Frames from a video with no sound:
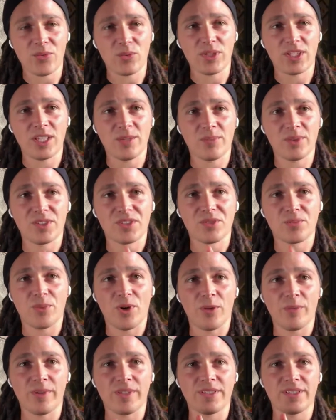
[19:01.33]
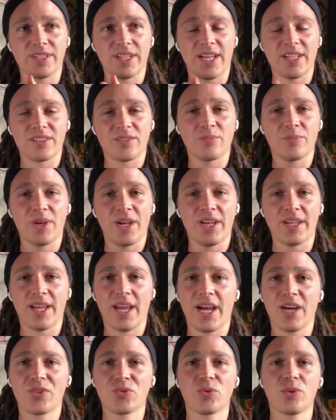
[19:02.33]
we keep experimenting as a band?
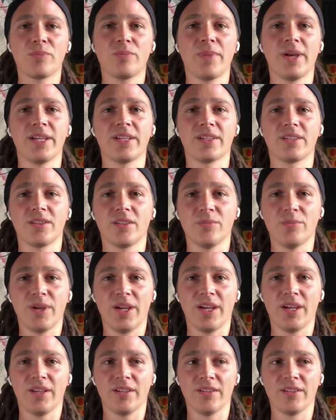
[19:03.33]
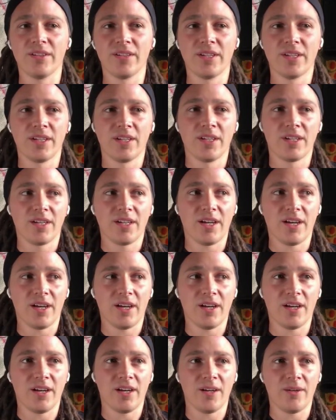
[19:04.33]
How do we make the band
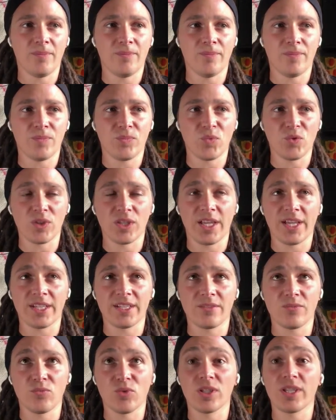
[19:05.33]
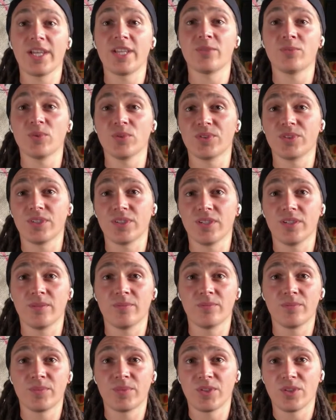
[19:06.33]
relatable
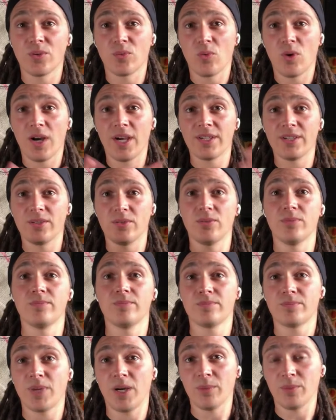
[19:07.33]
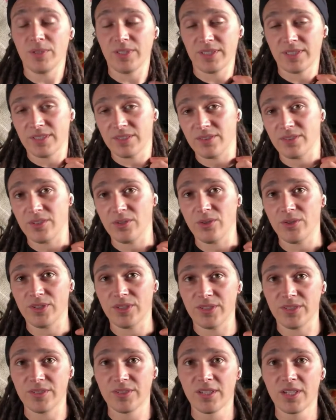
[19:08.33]
to the wider public and to the
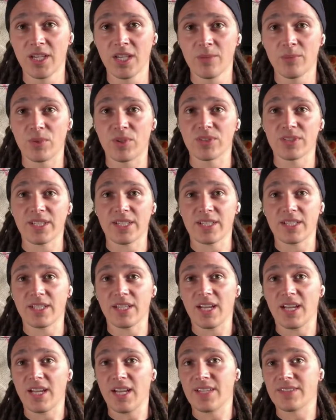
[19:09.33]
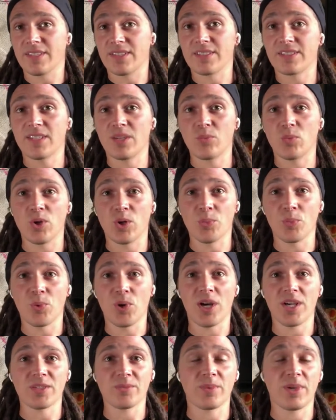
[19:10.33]
audience? Because, like, as I said, we're a
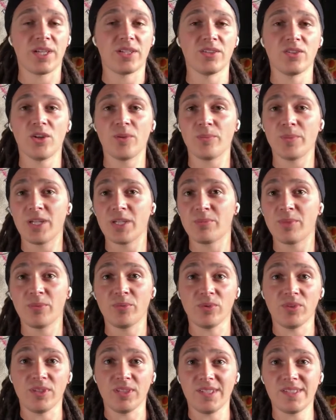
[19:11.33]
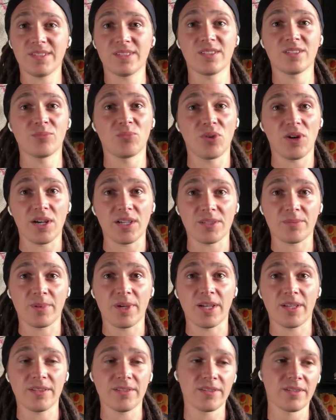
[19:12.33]
brass band. Not many people listen to brass
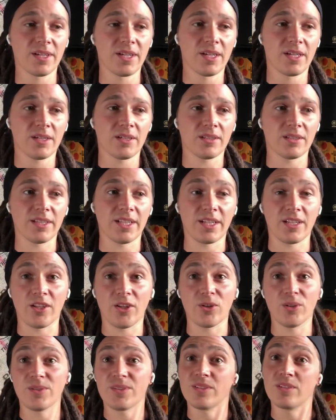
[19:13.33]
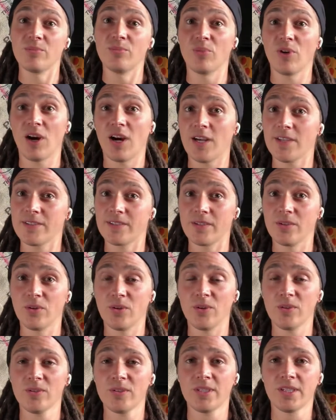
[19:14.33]
bands, let alone listen to brass at
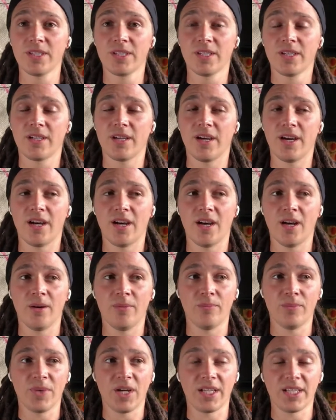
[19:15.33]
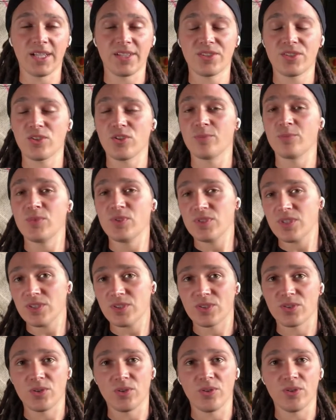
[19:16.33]
all, unless you're a
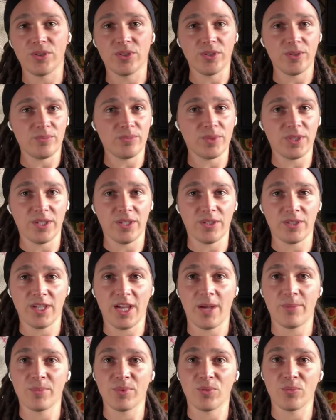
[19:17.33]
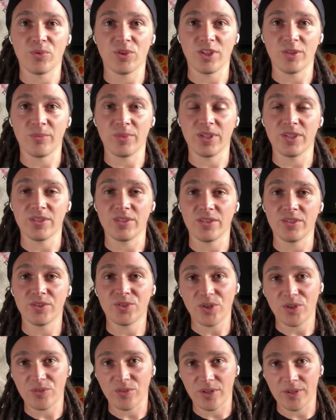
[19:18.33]
musician or you happen to really be into the
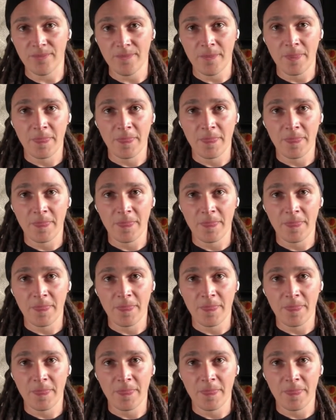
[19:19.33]
genre.